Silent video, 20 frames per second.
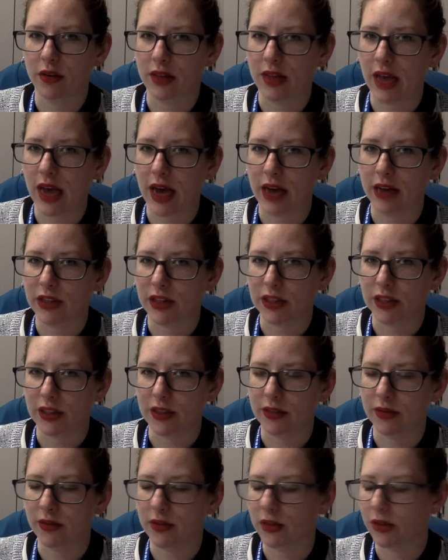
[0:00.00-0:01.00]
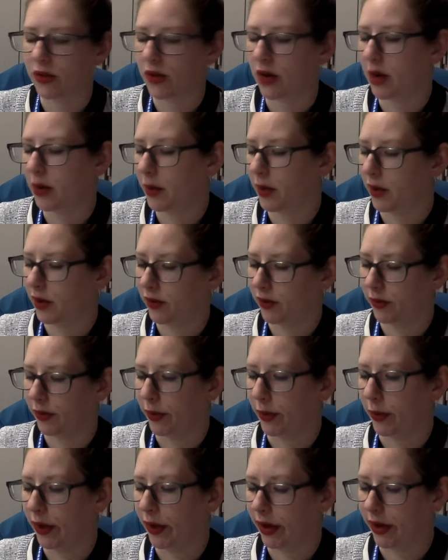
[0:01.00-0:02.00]
the adjective describing your
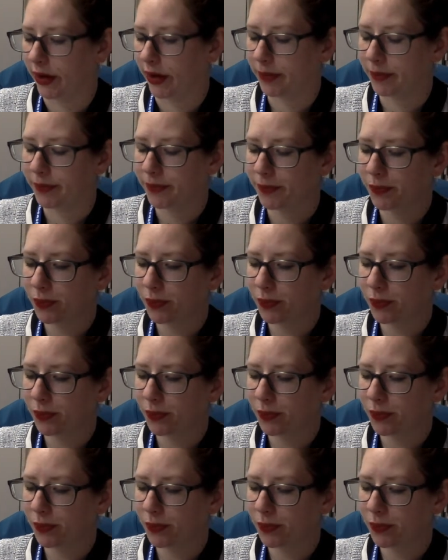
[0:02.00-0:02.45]
food item.